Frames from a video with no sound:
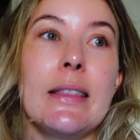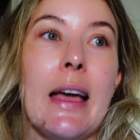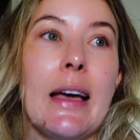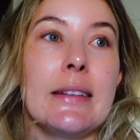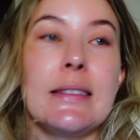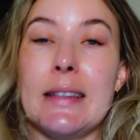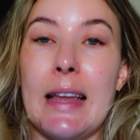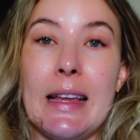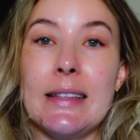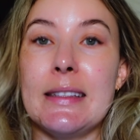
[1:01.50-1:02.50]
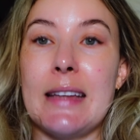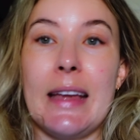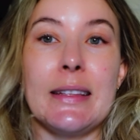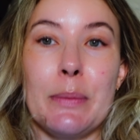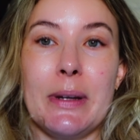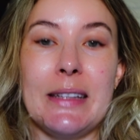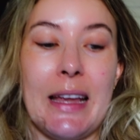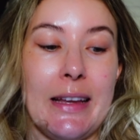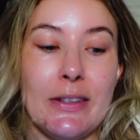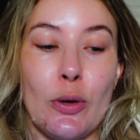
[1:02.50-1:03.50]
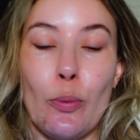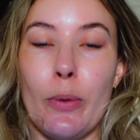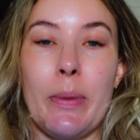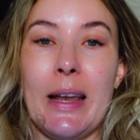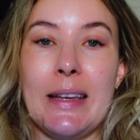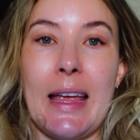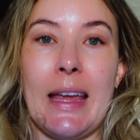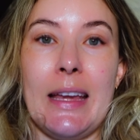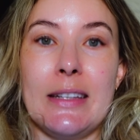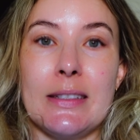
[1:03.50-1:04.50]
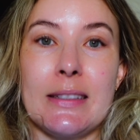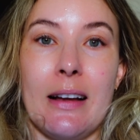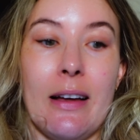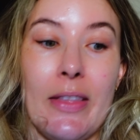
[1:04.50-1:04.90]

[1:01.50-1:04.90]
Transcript: that today is the day, it's Monday, so what better day to start